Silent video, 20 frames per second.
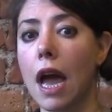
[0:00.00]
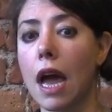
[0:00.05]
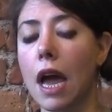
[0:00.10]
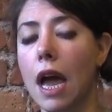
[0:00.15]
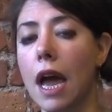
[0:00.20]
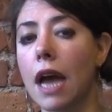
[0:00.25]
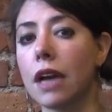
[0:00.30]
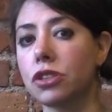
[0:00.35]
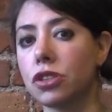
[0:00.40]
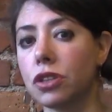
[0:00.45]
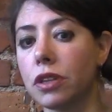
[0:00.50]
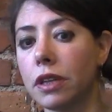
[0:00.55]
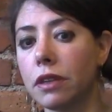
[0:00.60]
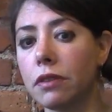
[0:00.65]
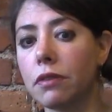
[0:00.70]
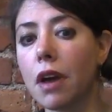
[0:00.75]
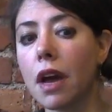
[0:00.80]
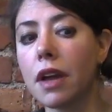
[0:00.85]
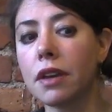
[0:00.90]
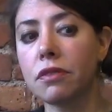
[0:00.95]
actually
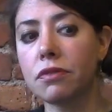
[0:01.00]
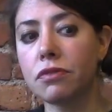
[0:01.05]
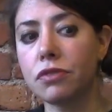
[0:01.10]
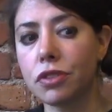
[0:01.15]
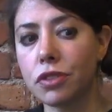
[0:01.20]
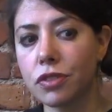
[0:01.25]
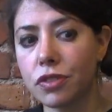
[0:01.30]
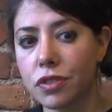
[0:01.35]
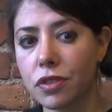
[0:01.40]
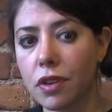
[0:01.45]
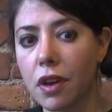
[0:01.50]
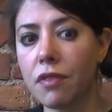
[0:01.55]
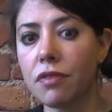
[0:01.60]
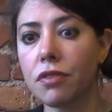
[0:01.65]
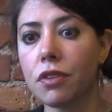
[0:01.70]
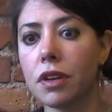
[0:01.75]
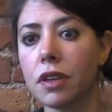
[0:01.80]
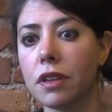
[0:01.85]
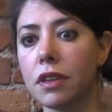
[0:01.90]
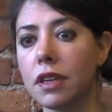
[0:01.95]
kind of
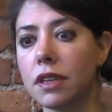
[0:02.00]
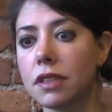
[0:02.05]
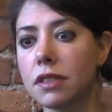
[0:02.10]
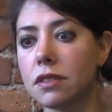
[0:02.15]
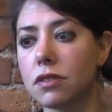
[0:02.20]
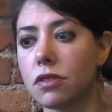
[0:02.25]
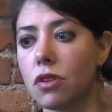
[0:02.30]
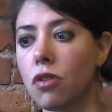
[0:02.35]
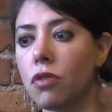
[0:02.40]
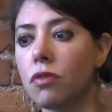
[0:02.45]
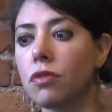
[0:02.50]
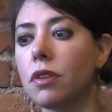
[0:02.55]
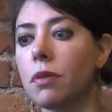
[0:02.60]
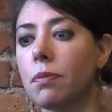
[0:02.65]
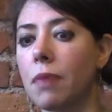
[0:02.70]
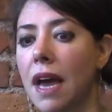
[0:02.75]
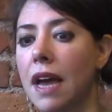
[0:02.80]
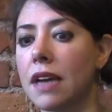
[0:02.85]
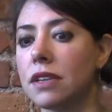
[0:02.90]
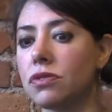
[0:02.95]
discovering this over the
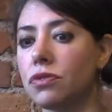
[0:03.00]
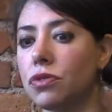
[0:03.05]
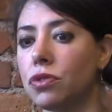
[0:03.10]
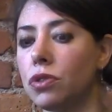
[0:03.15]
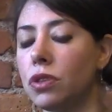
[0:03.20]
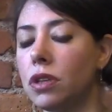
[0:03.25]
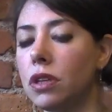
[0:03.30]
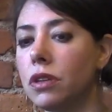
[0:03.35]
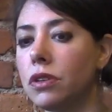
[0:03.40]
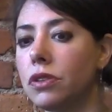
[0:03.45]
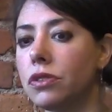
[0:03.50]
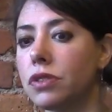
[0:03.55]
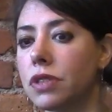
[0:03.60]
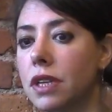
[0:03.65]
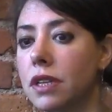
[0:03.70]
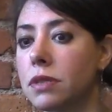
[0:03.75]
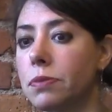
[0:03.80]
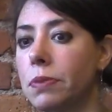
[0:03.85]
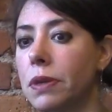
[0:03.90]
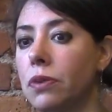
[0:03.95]
past few years
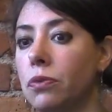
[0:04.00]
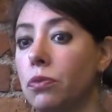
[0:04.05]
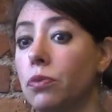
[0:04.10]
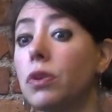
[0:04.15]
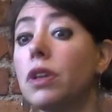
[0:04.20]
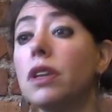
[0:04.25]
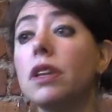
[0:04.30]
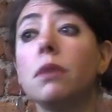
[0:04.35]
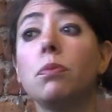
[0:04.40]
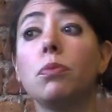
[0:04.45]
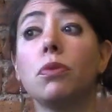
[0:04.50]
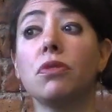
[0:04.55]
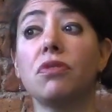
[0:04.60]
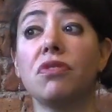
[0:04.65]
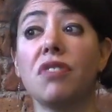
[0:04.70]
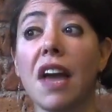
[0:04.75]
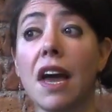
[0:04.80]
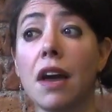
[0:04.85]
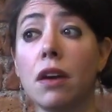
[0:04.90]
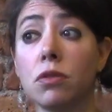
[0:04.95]
has been really
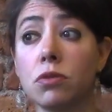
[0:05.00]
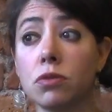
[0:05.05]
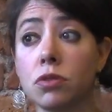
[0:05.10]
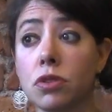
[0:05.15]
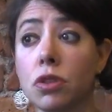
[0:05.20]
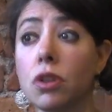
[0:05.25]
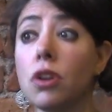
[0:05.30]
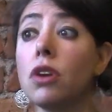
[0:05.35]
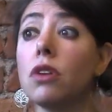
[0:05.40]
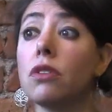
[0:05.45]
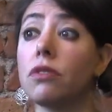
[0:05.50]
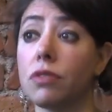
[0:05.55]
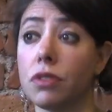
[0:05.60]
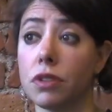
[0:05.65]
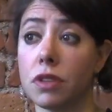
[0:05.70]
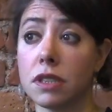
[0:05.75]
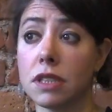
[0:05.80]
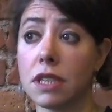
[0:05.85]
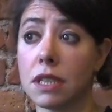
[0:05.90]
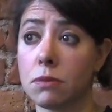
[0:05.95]
profound for
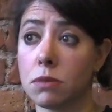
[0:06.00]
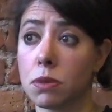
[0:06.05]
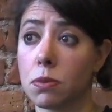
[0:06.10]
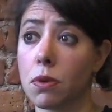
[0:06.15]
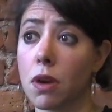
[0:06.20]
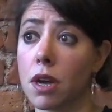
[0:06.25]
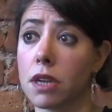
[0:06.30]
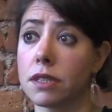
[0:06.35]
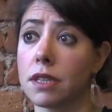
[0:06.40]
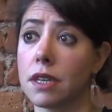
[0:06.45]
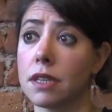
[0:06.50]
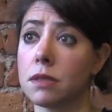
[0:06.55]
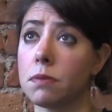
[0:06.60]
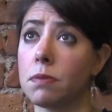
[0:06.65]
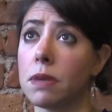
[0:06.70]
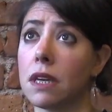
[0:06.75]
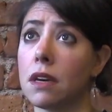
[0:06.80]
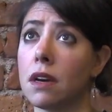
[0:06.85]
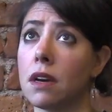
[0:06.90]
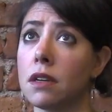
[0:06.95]
the team's process,
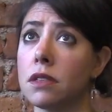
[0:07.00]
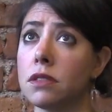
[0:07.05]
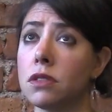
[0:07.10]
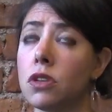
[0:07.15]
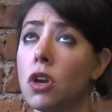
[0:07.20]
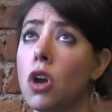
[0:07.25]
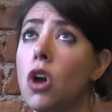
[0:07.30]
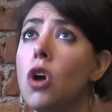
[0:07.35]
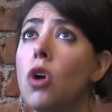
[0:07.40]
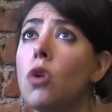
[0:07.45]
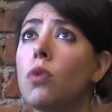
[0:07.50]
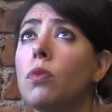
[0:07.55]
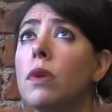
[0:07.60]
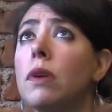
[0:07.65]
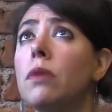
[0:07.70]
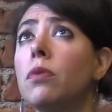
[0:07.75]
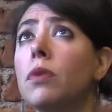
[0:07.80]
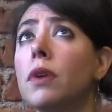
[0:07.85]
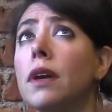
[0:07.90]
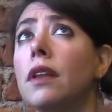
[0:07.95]
because
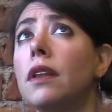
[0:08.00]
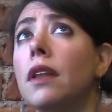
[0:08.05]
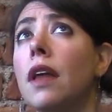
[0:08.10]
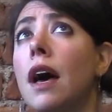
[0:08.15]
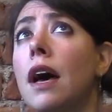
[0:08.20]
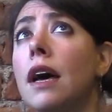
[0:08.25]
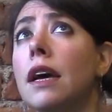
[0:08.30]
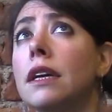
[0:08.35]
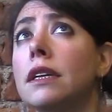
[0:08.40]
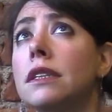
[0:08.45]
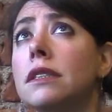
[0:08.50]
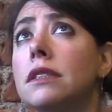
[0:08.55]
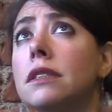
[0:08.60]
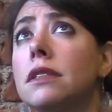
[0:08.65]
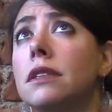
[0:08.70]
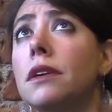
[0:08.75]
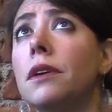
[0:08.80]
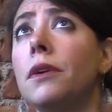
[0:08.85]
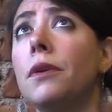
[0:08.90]
we realized